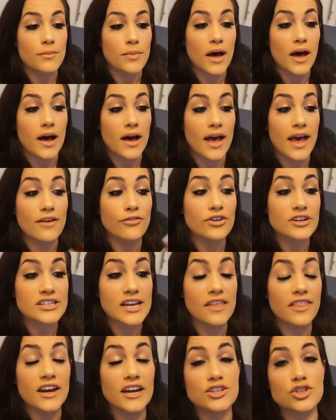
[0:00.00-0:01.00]
Uh, every
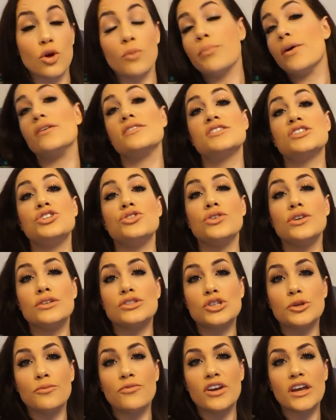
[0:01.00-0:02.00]
day that I don't post a new
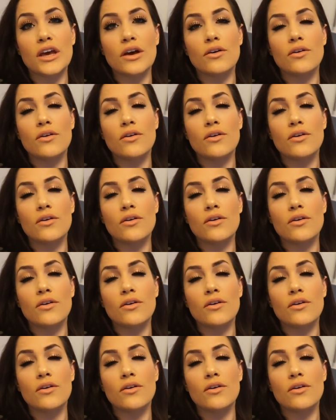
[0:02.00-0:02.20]
YouTube video,